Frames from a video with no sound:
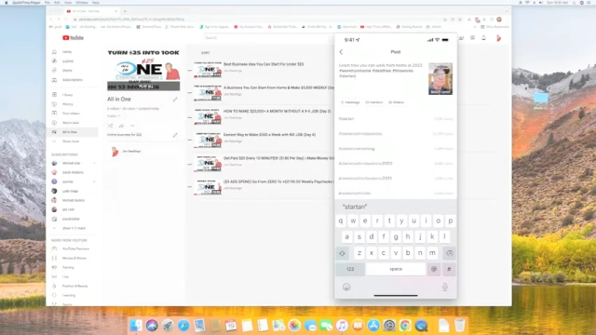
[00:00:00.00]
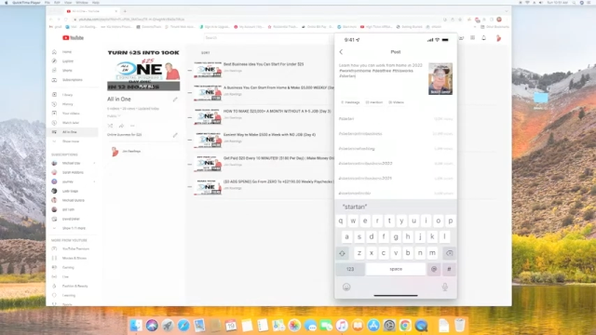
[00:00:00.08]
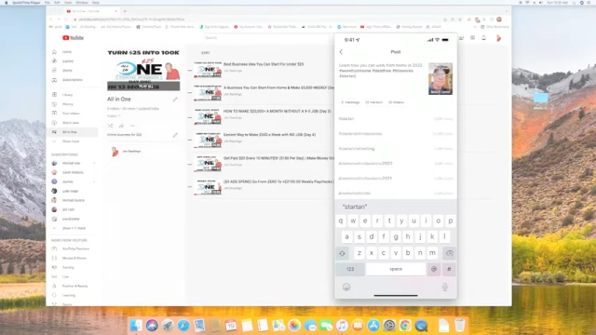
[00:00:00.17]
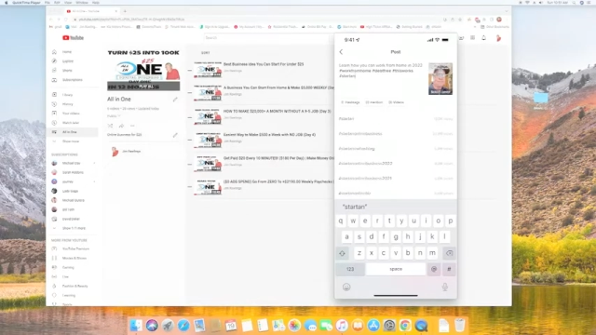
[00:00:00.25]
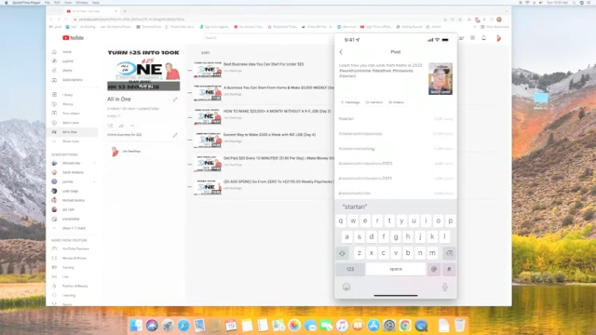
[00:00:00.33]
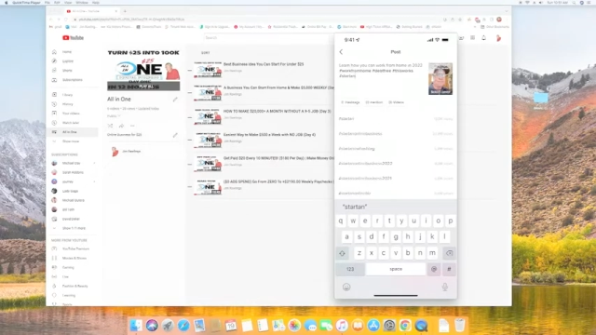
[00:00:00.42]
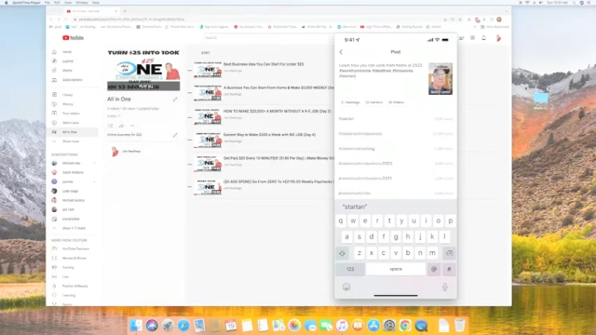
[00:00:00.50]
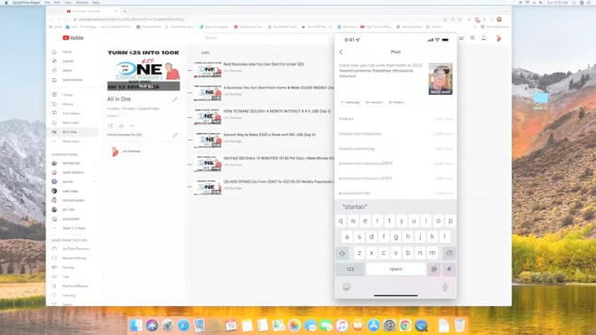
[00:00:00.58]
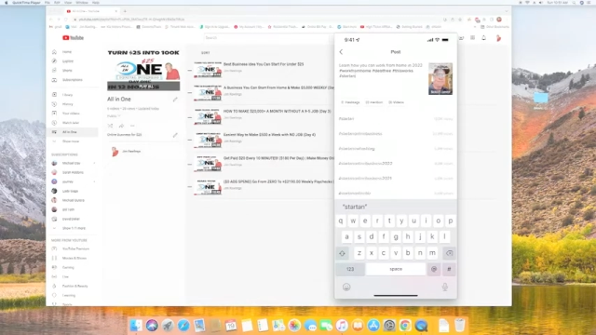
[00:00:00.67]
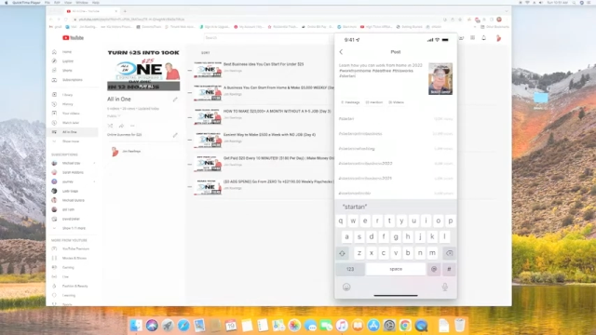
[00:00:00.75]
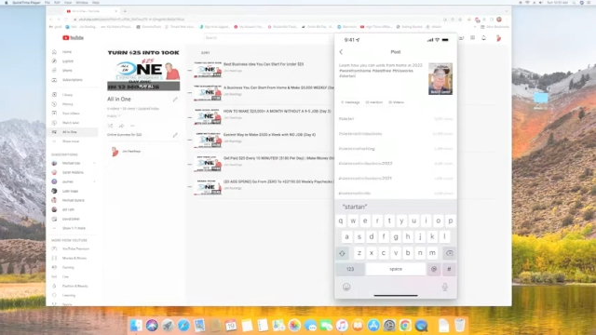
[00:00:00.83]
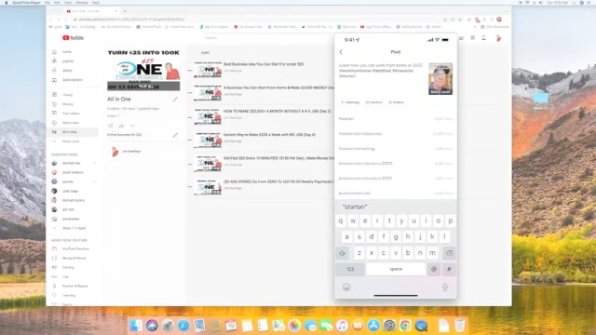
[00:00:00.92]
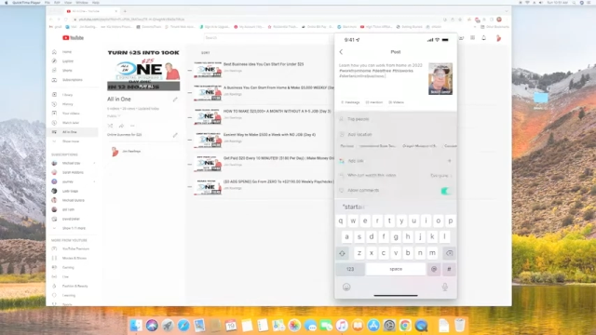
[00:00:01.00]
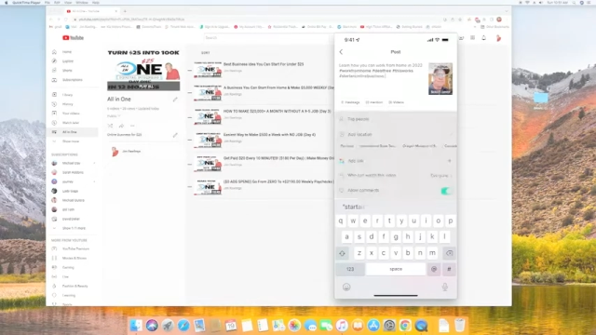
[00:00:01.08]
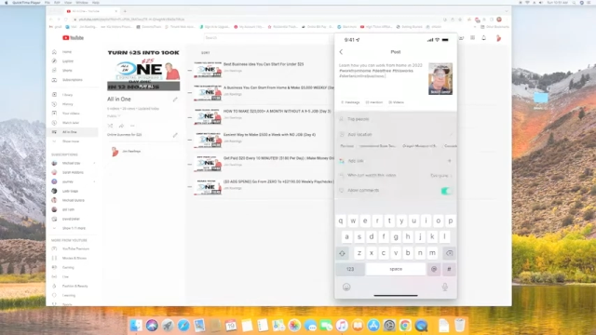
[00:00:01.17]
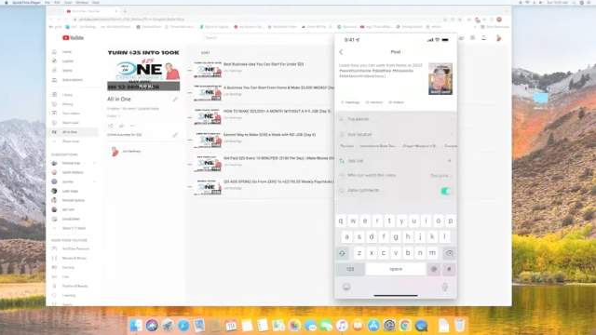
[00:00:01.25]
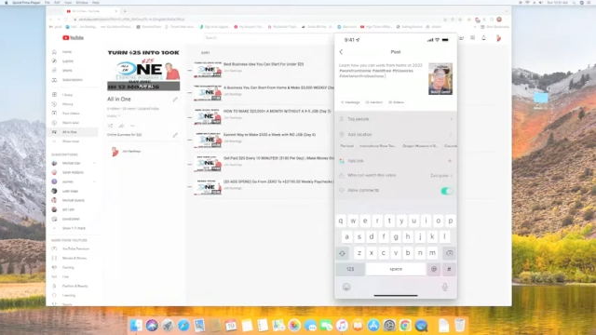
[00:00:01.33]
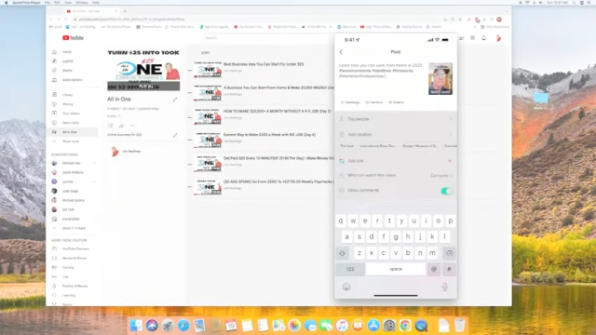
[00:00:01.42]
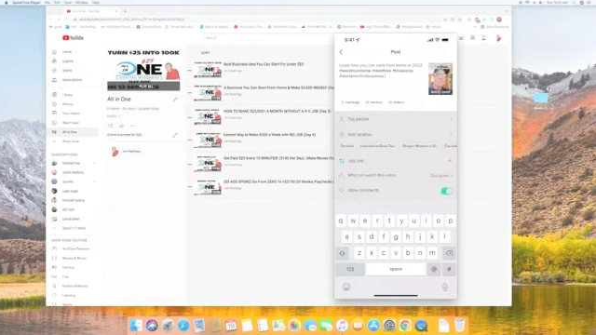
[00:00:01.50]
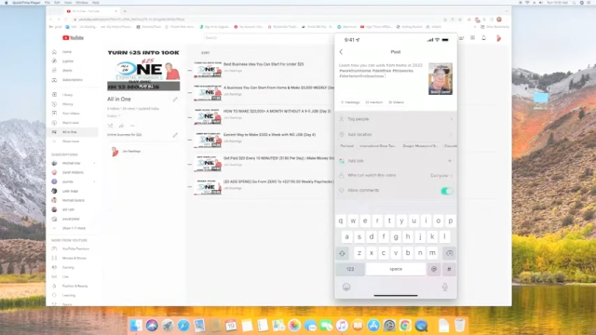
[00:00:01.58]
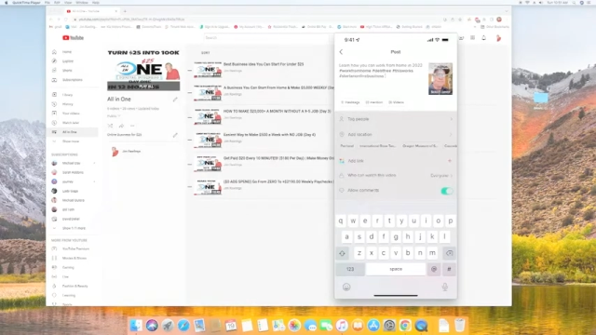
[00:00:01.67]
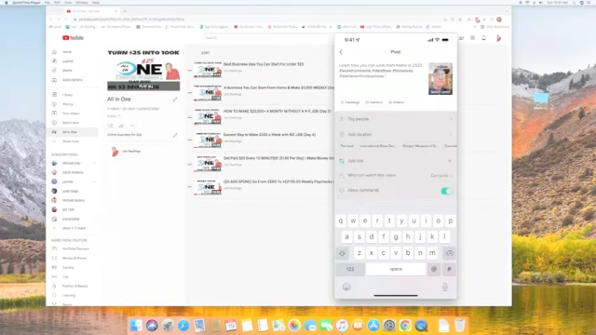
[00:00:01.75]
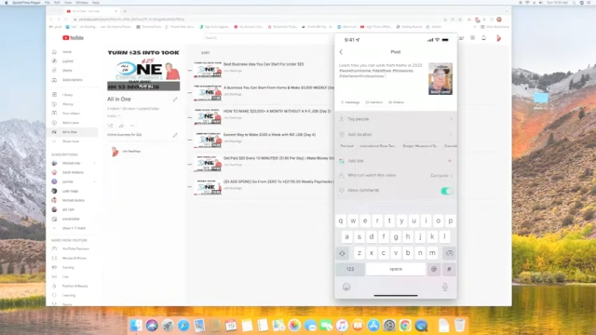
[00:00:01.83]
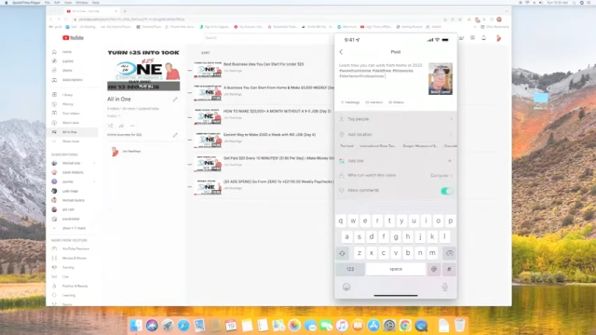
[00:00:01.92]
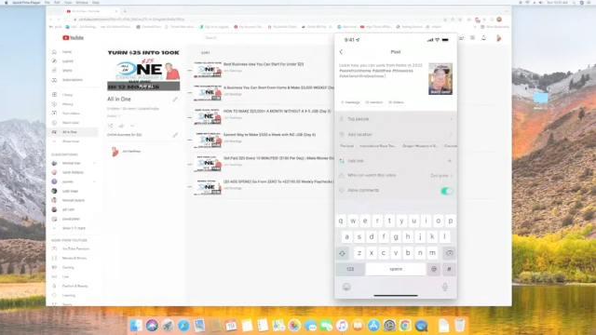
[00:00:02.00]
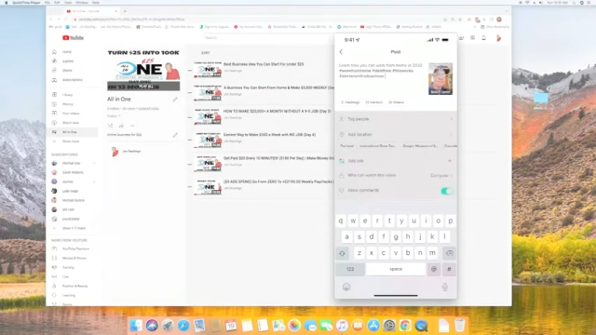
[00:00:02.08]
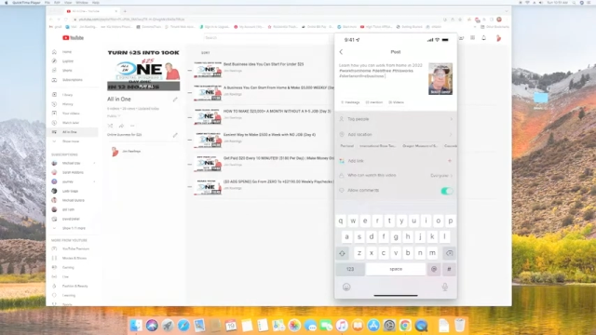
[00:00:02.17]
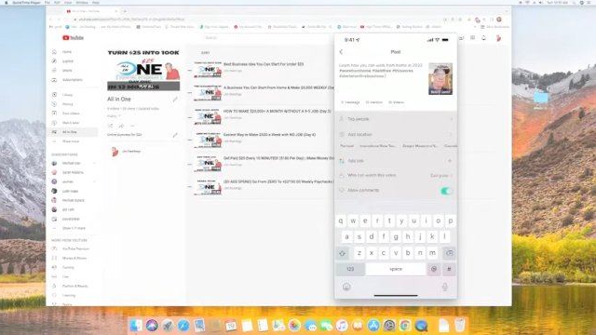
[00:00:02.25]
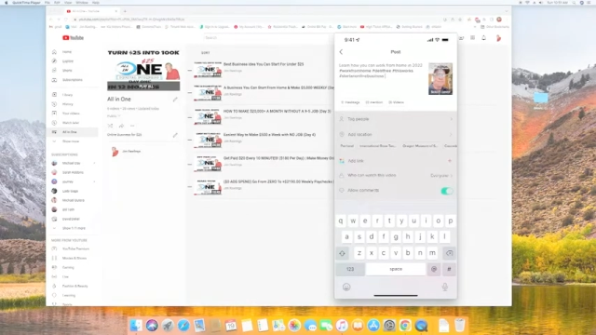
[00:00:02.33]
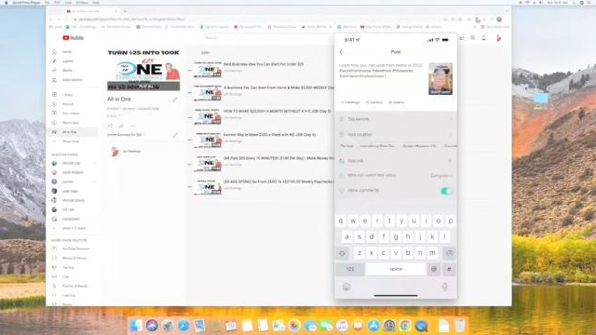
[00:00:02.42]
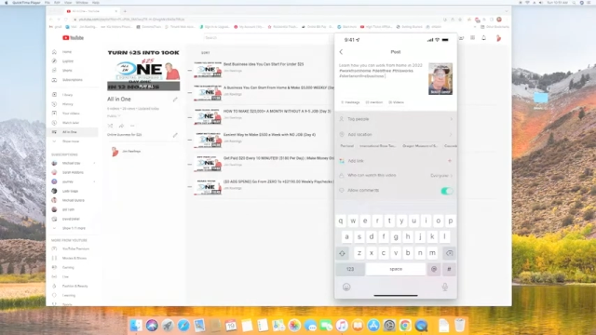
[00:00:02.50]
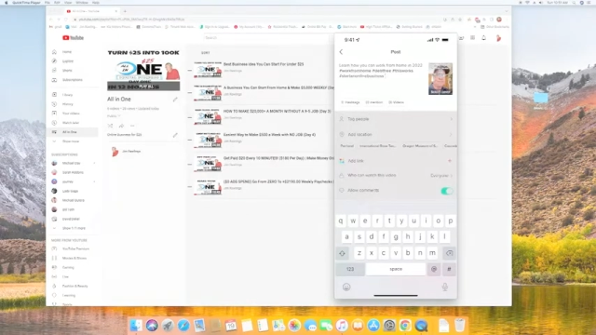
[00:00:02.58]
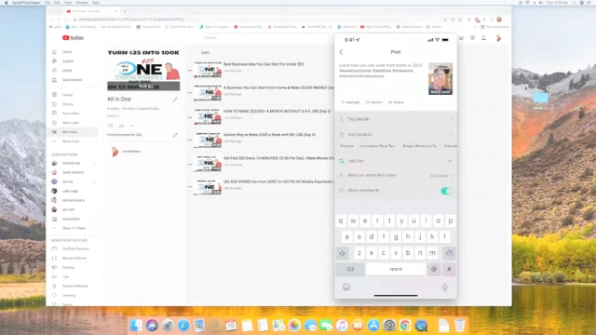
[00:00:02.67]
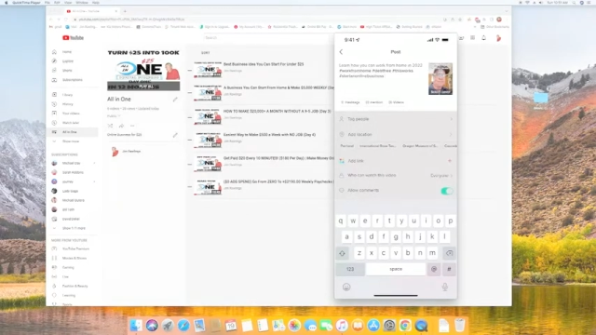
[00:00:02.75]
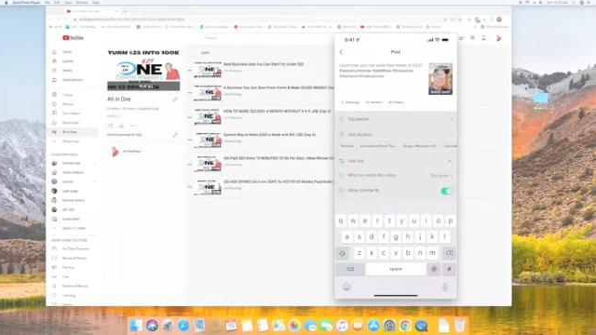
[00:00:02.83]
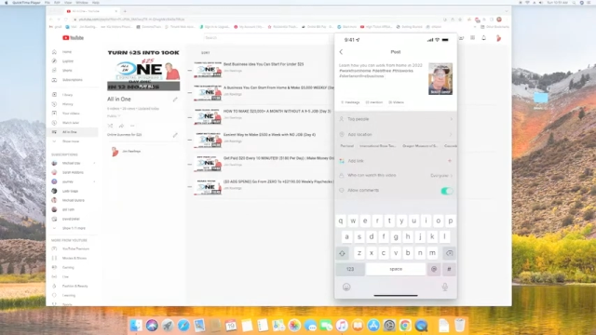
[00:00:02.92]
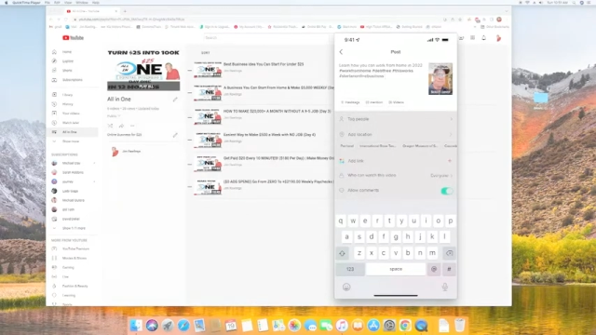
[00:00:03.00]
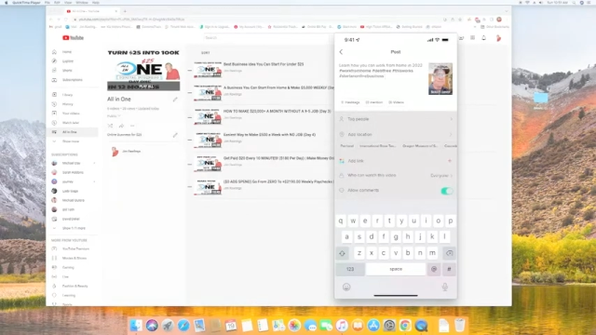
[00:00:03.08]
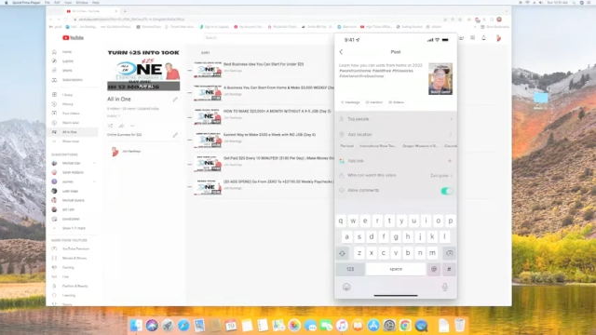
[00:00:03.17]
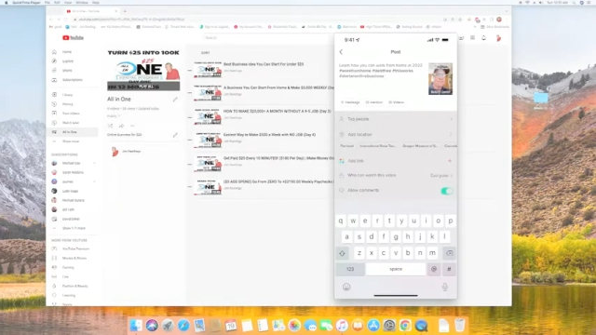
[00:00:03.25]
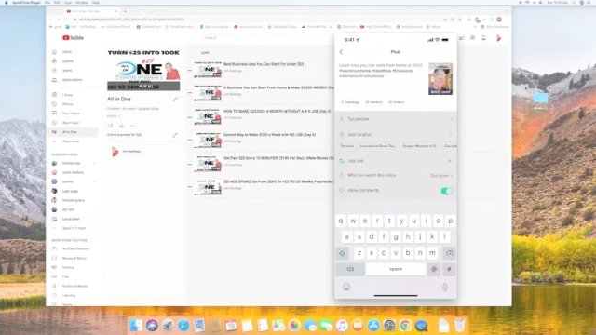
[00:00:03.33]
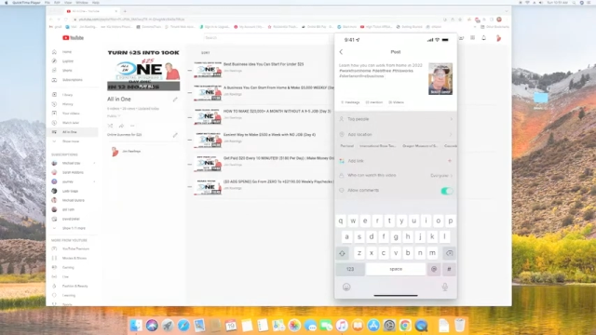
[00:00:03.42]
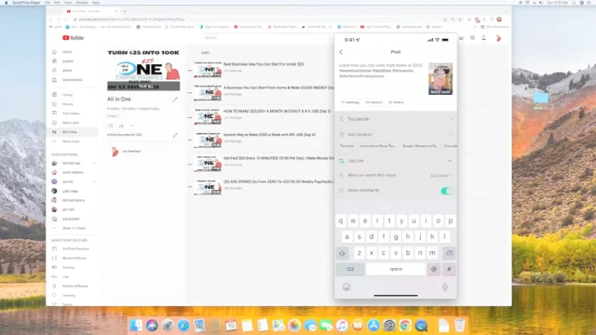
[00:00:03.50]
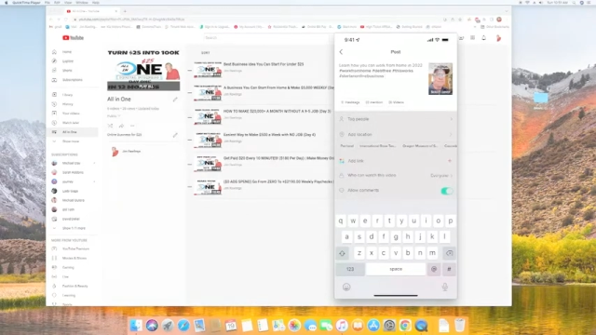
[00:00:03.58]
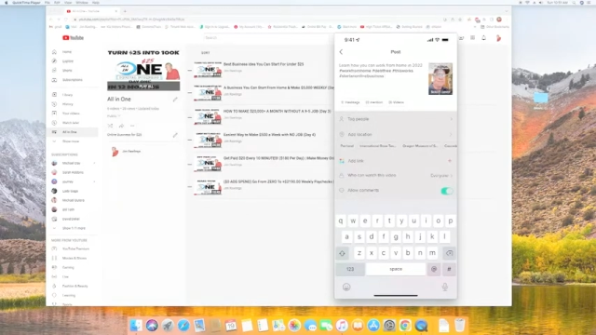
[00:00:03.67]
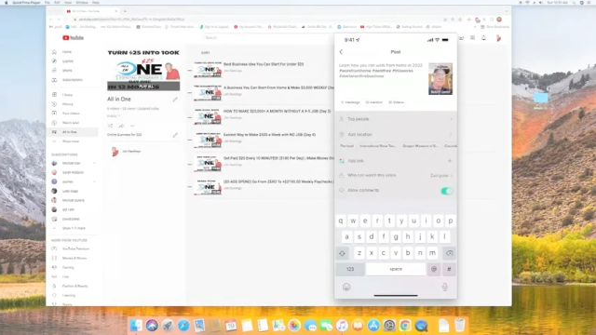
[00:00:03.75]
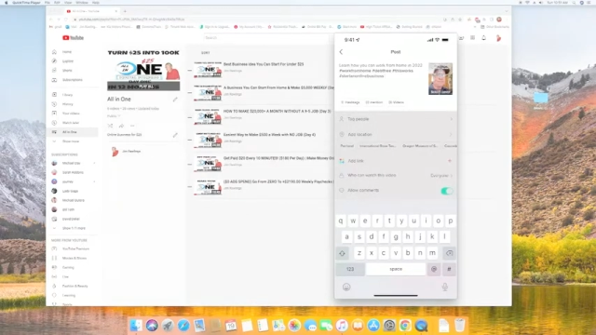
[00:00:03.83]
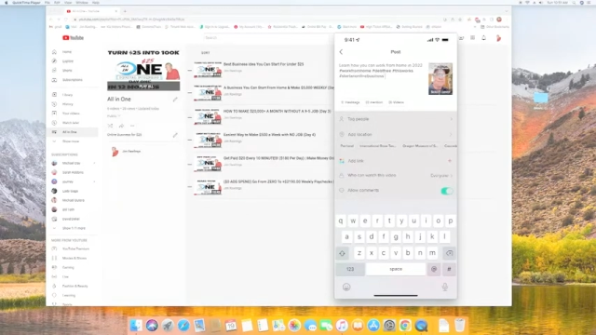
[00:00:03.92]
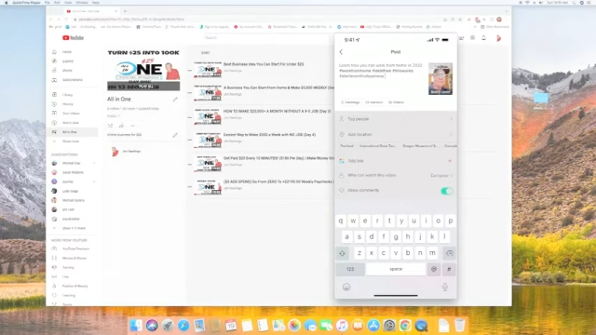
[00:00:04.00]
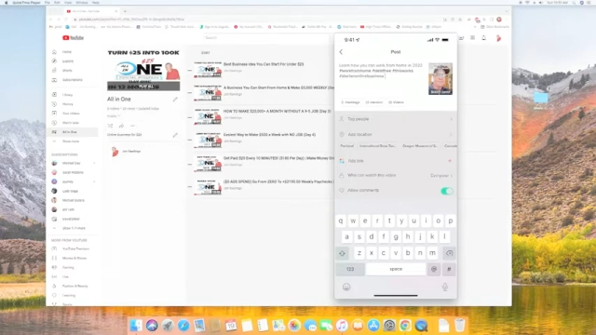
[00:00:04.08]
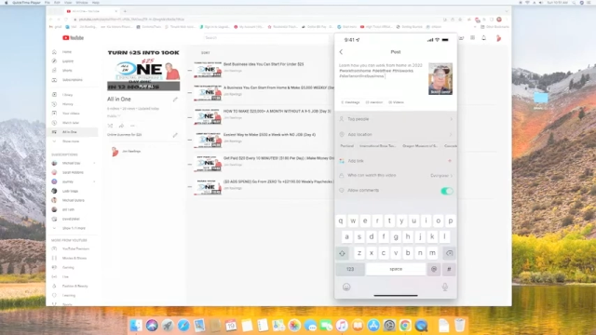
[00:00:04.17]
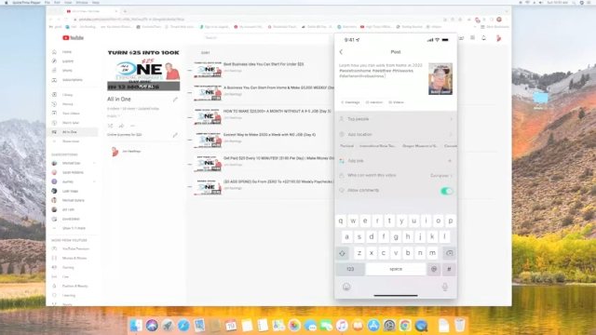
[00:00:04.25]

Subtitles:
(no speaker visible)